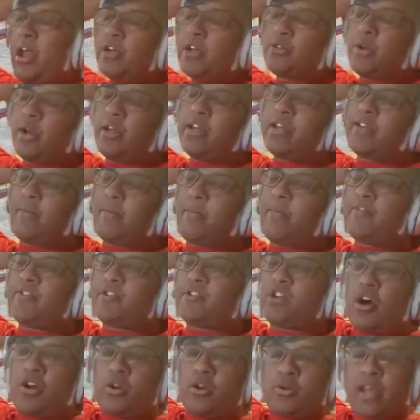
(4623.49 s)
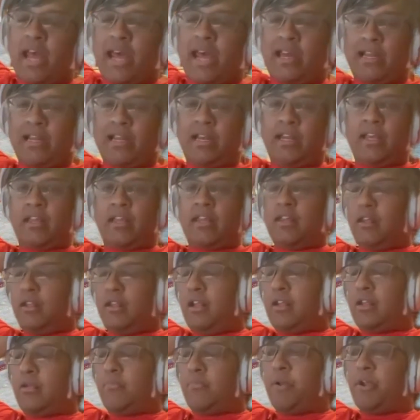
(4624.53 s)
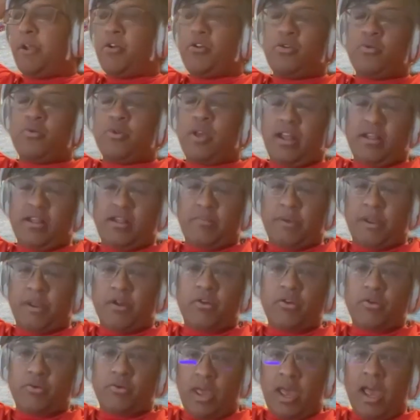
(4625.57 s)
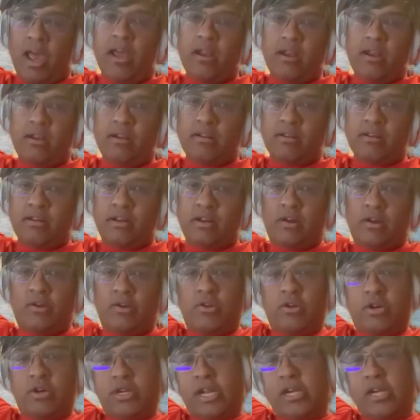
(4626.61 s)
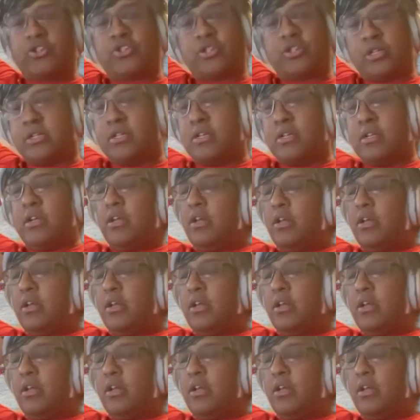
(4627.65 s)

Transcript: I think some of it's autocatalytic. Like, the bigger you get, your attention.